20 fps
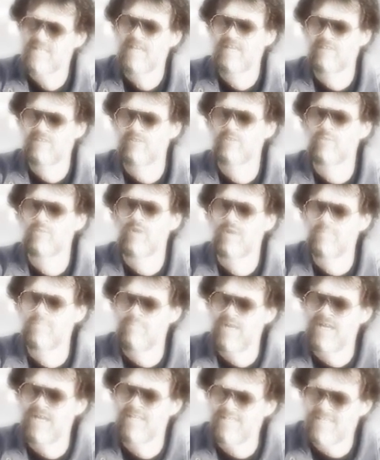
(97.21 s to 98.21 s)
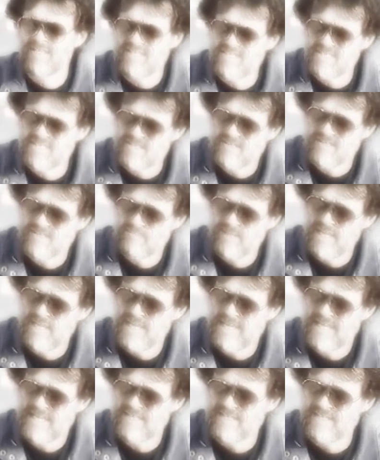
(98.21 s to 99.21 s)
and through our bodies to the
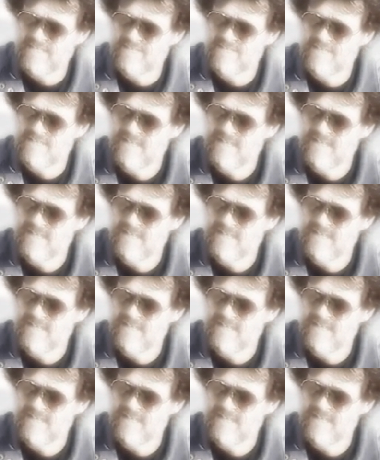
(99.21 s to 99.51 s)
planet.